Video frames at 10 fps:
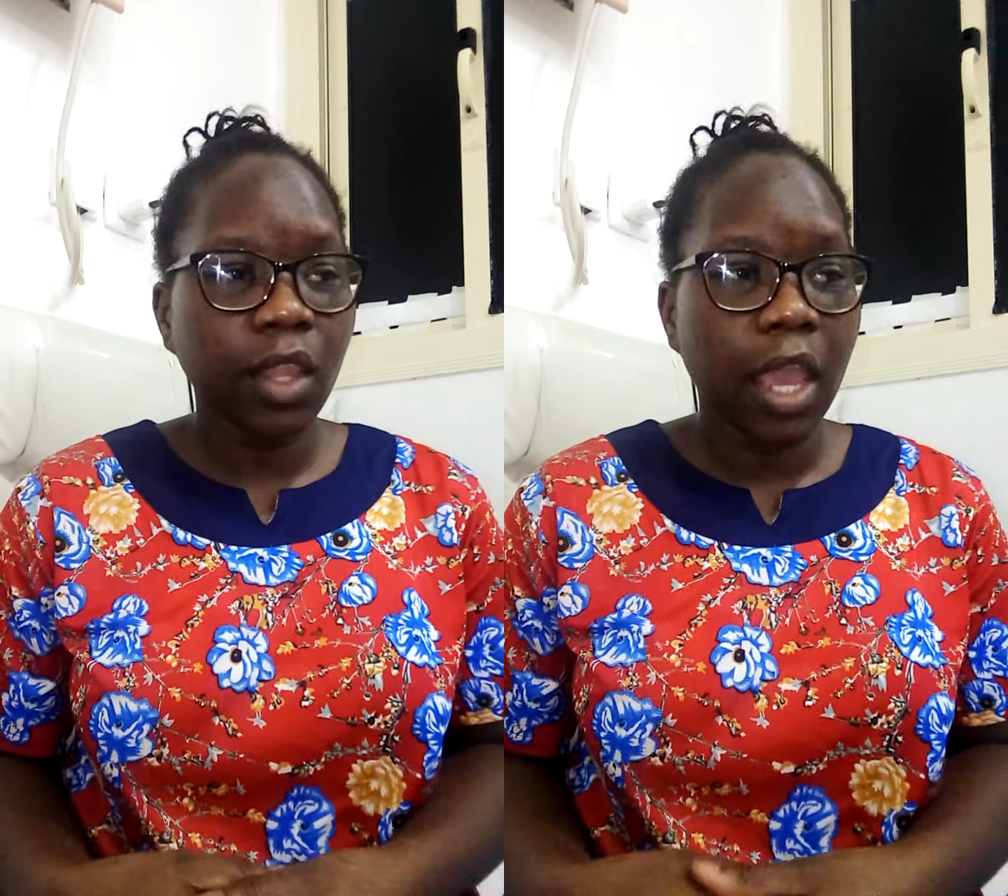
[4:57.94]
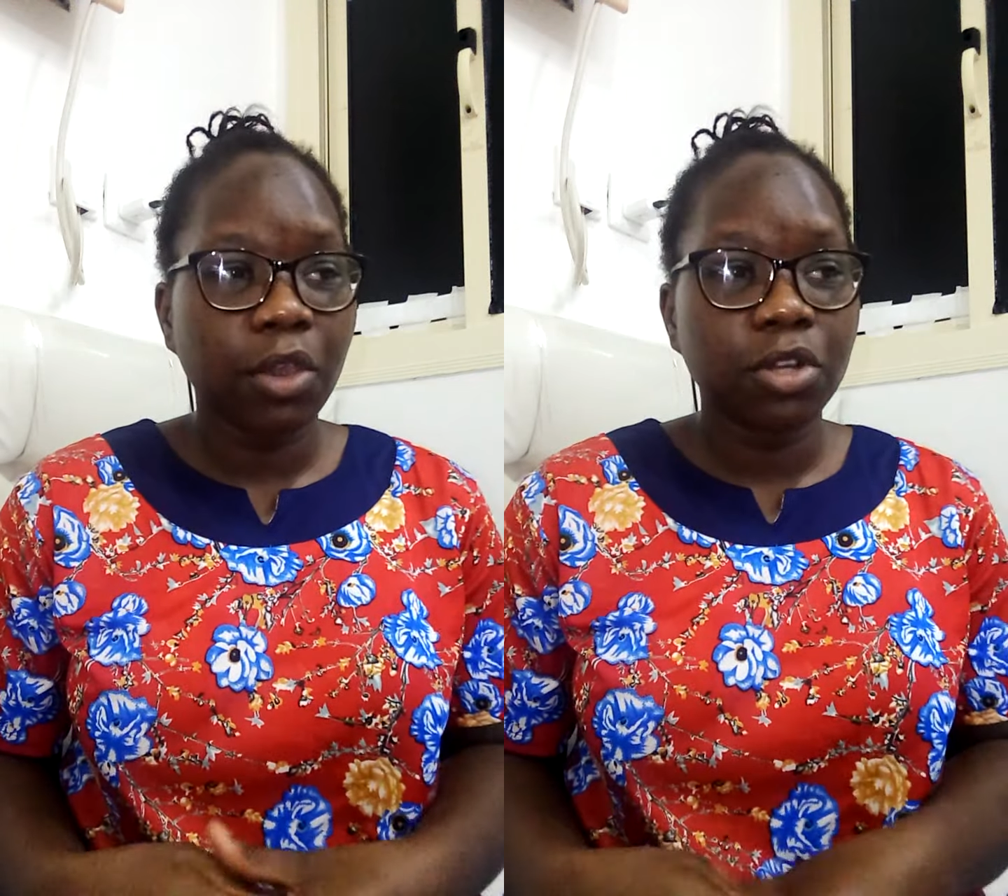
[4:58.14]

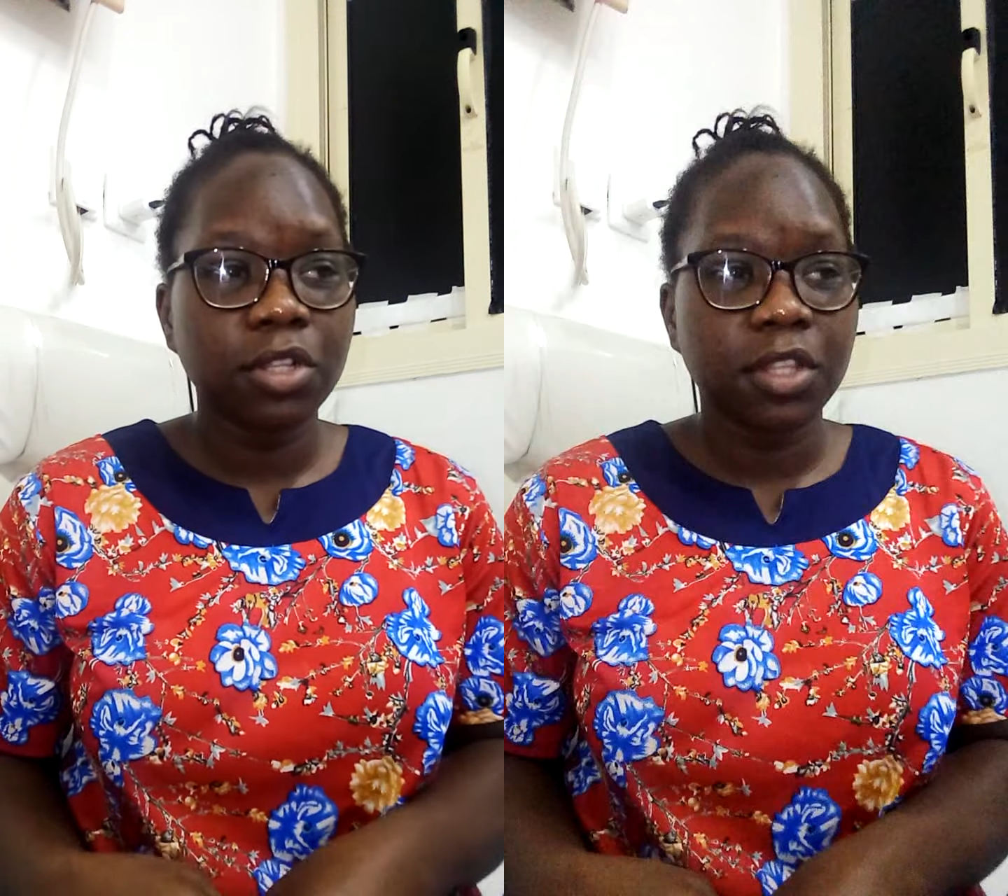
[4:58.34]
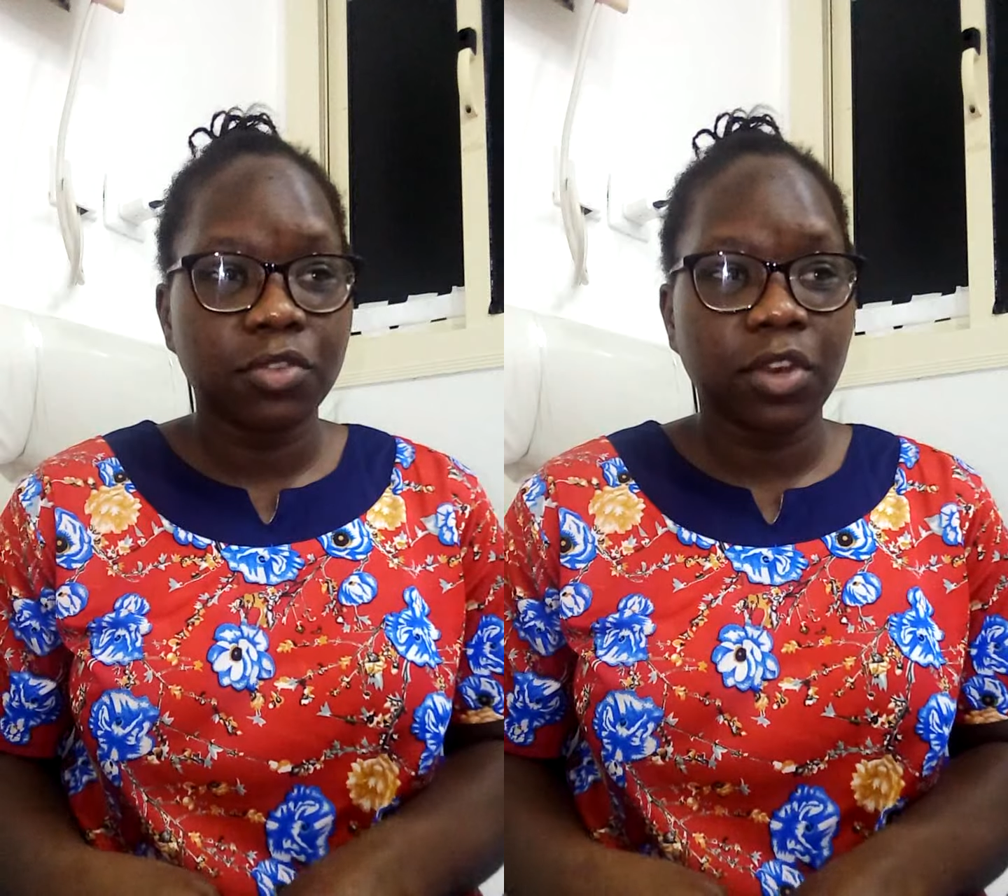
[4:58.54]
I
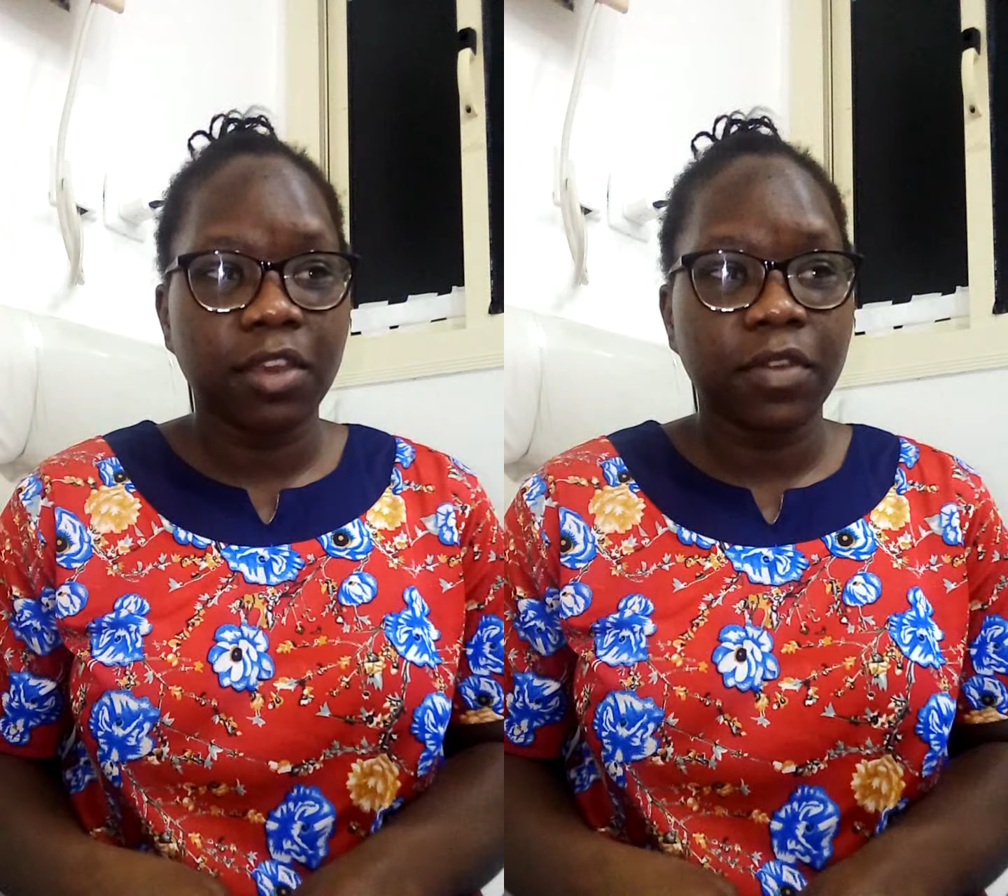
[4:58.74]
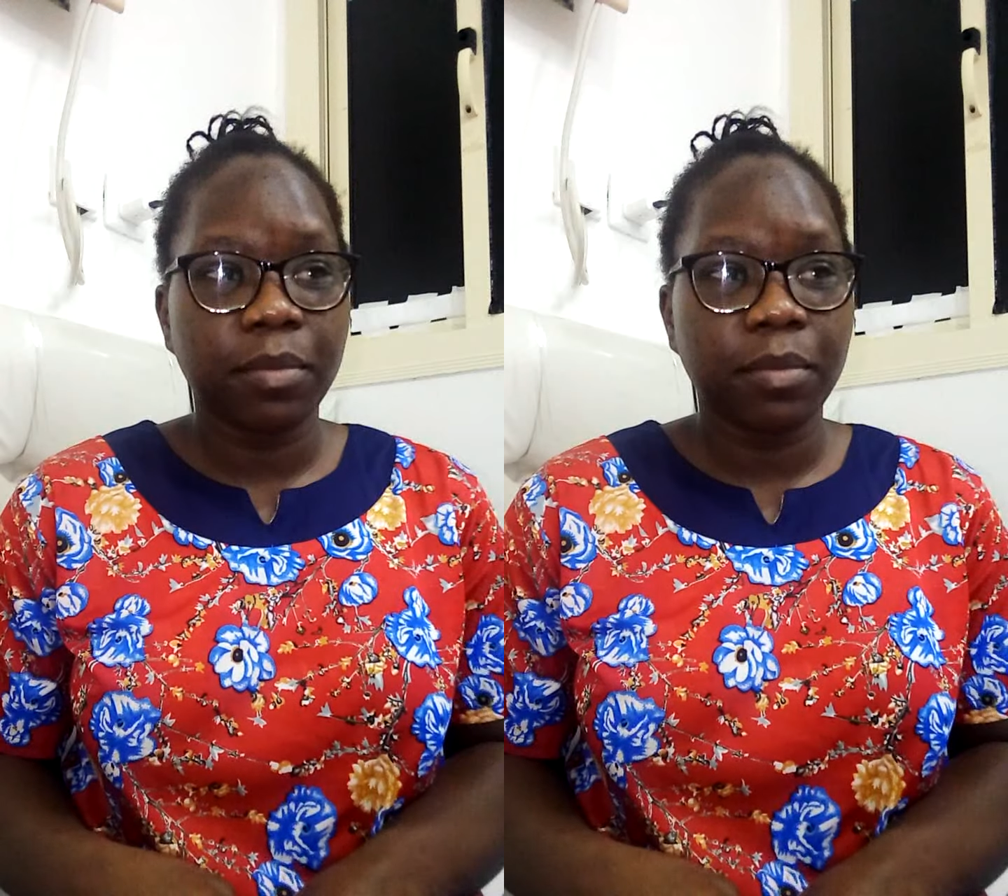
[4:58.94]
called the driver